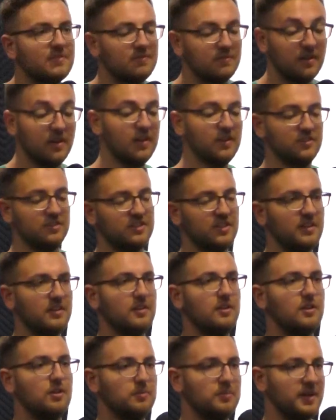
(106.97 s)
a
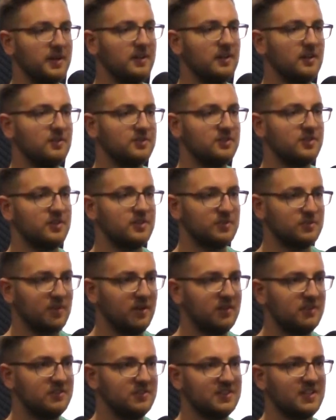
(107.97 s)
little bit closer as
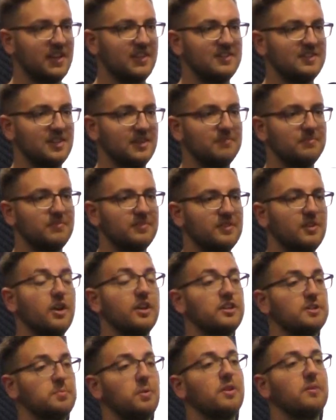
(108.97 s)
well. Just a heads up.
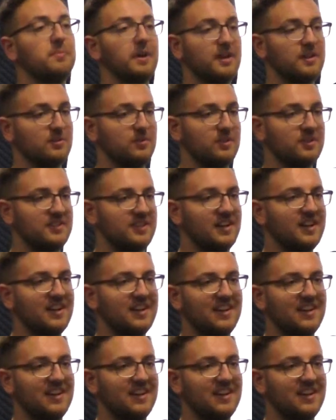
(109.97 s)
Just pull the mic towards you.